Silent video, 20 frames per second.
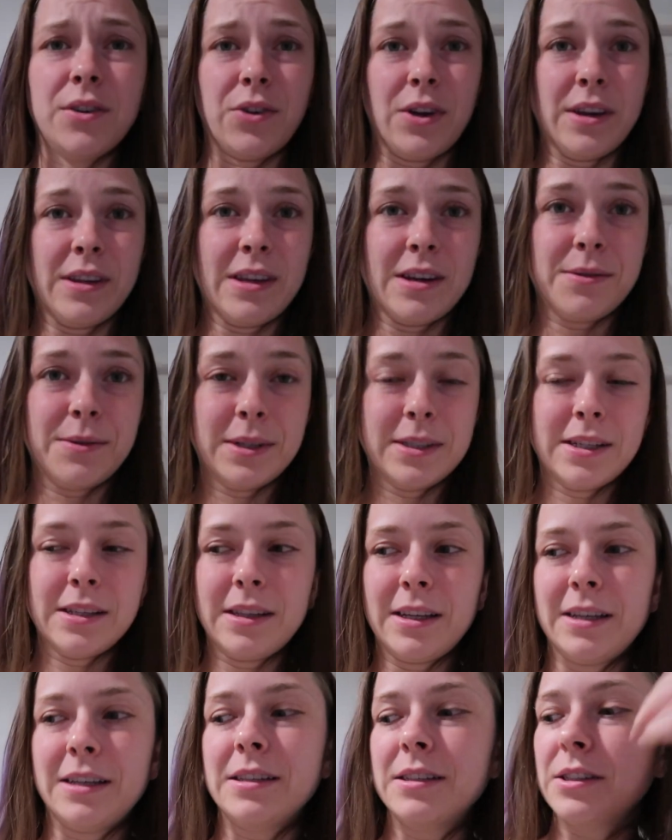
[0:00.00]
okay, that wasn't
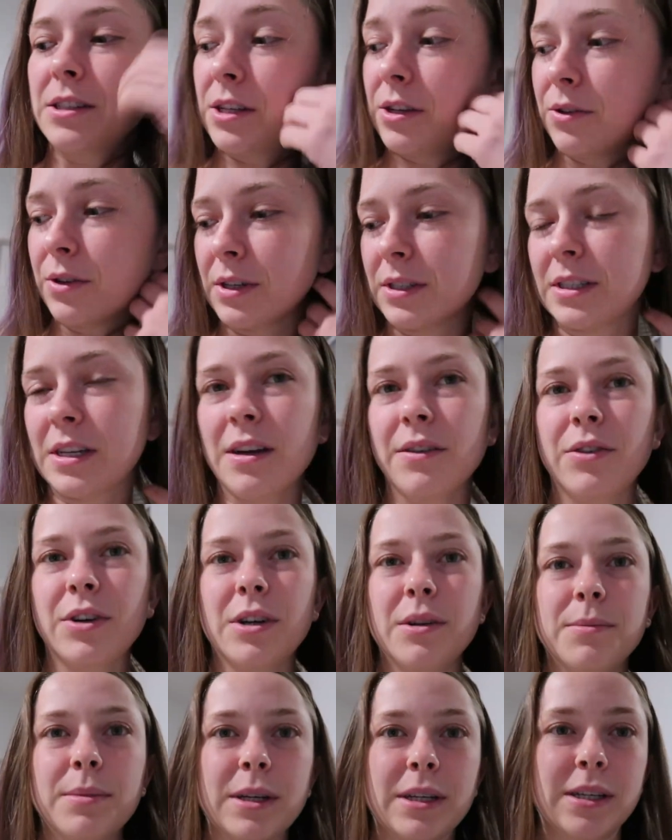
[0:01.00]
like his cutest
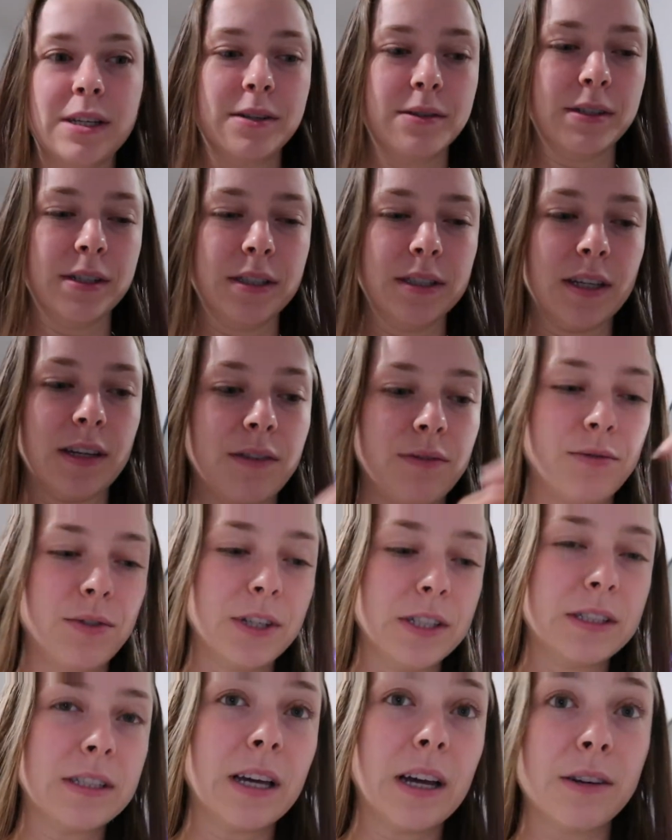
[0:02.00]
ever, but he always like
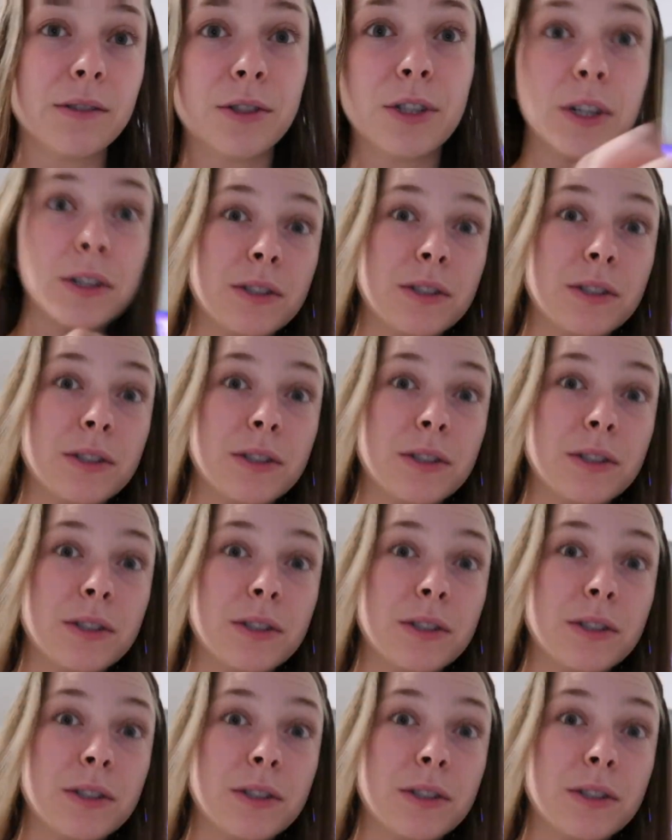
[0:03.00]
freaks out and